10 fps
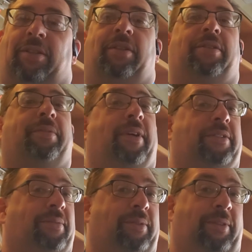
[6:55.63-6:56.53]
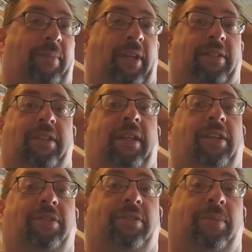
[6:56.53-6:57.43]
young, otherwise, I wouldn't have made it to the
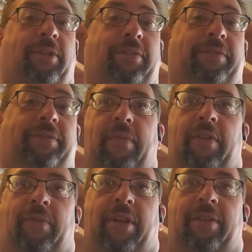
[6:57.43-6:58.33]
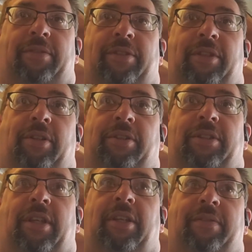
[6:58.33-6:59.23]
age of 12. When I was a young
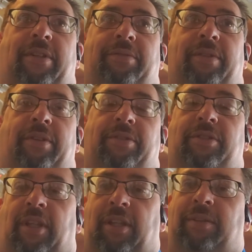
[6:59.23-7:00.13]
teen, around 13,